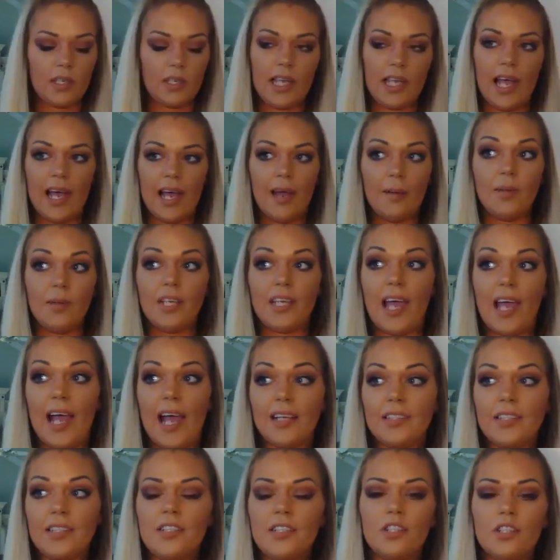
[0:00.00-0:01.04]
Yeah, I mean
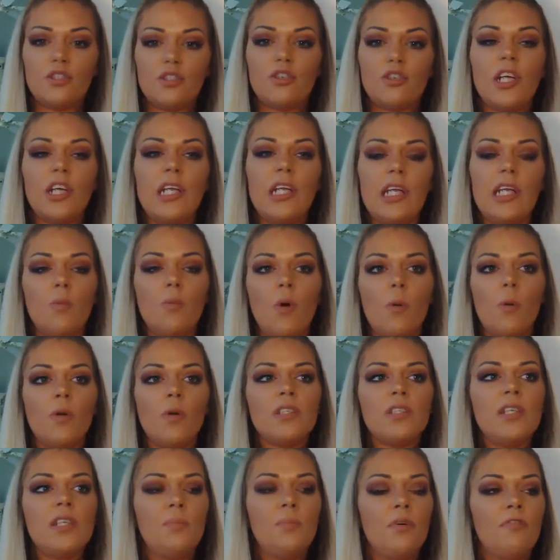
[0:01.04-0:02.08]
cactus is trendy, and what
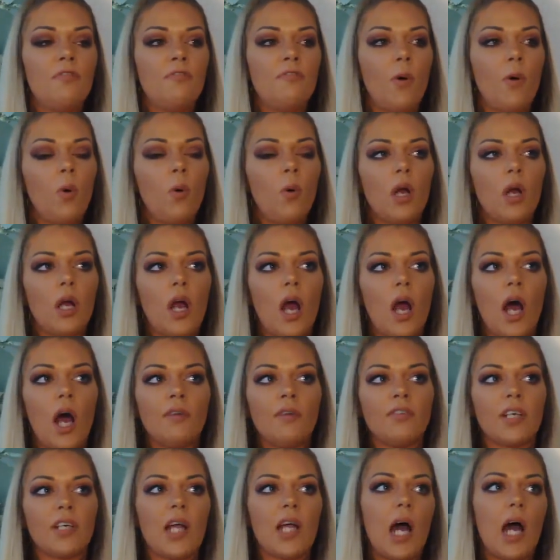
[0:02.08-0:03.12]
was it before?
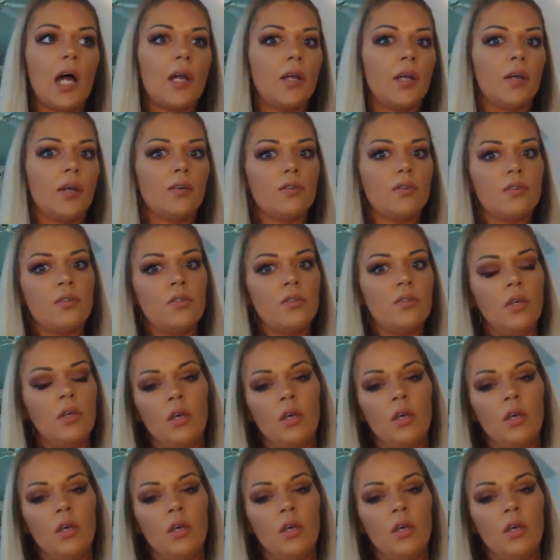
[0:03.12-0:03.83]
Avocados.